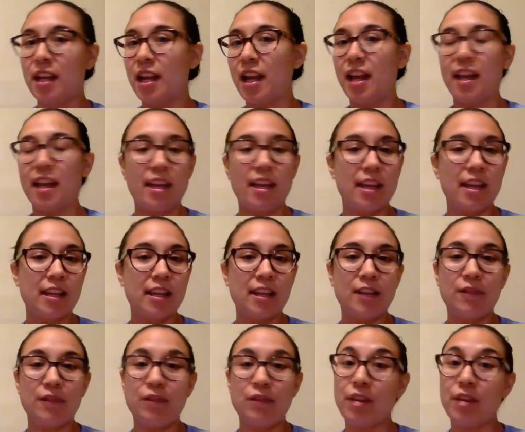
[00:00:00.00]
And
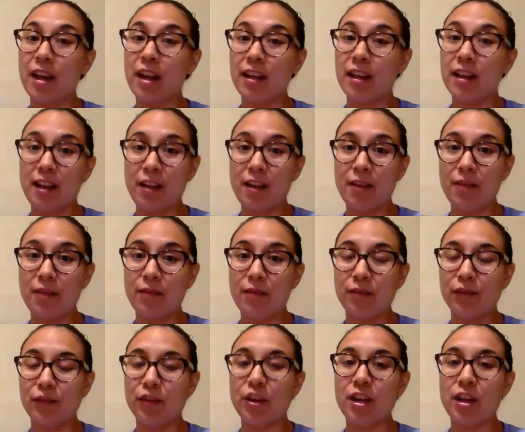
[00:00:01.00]
if you're not careful,
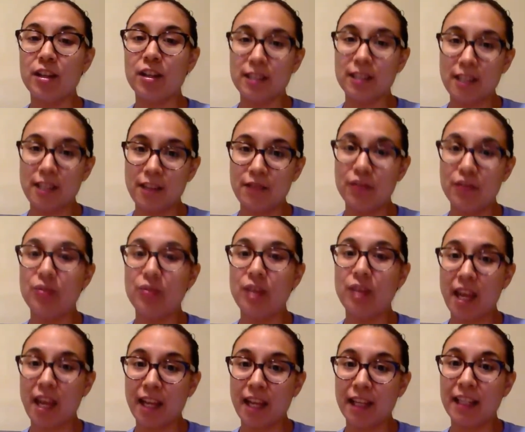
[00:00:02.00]
if you're not safe, you
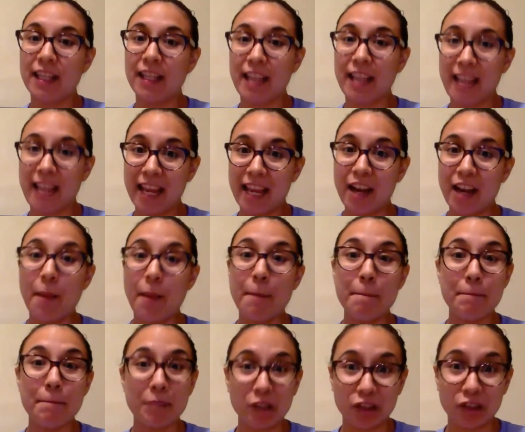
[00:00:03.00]
can get
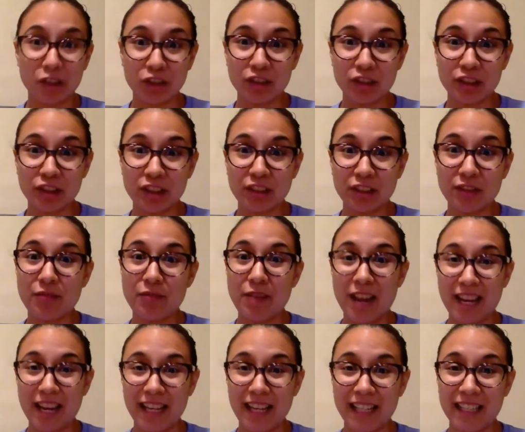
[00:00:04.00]
burned,
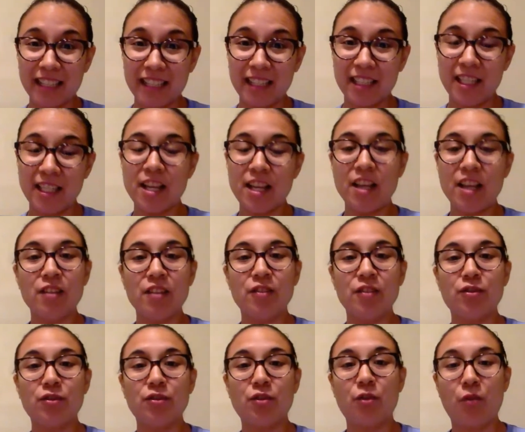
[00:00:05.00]
right?
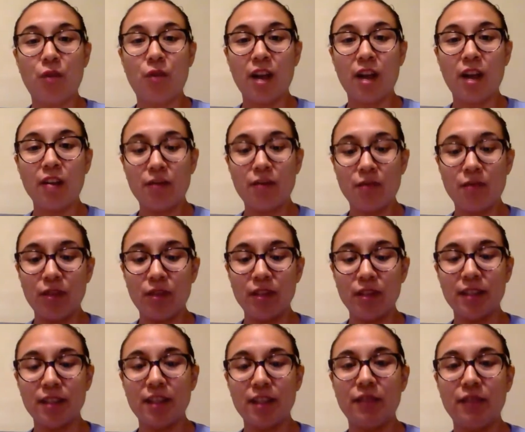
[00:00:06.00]
So I know one
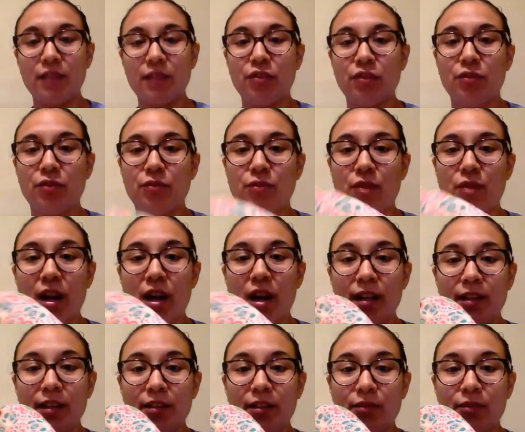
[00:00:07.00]
safety tool
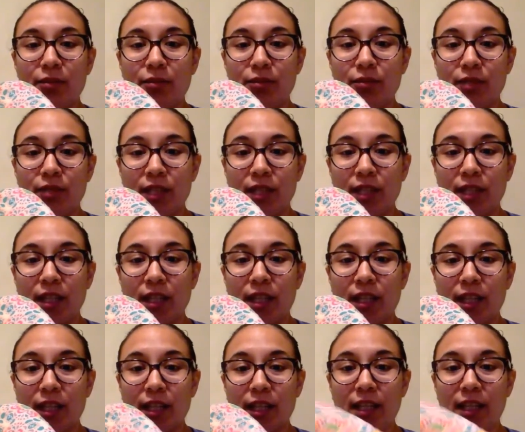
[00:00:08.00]
I use
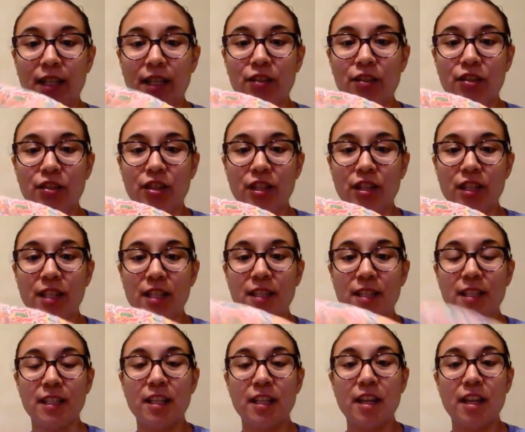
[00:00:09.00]
in the kitchen is an